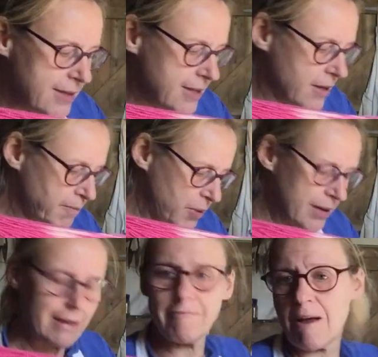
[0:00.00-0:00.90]
ended up
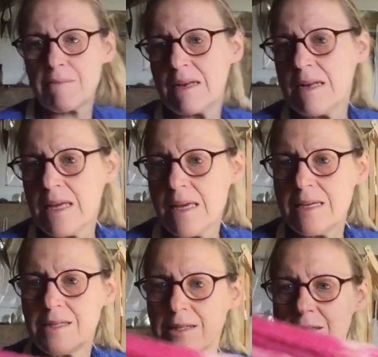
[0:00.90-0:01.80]
putting it around my
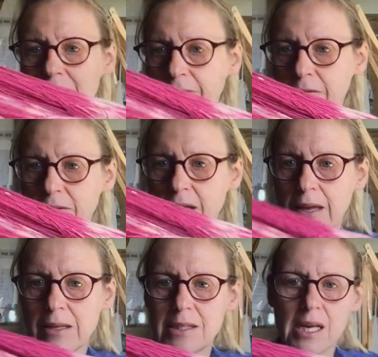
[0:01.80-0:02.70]
knees and different
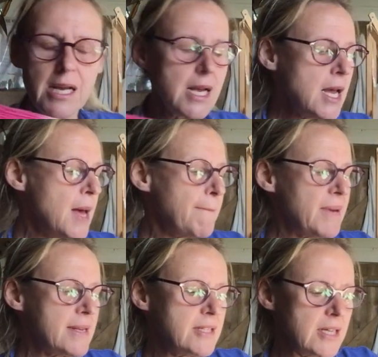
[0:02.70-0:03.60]
things,
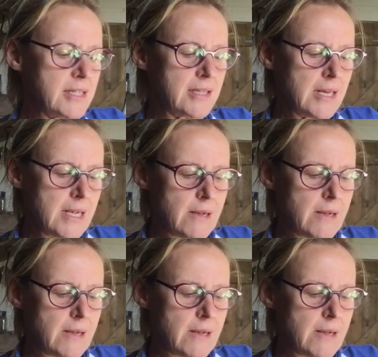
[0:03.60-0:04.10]
but it does,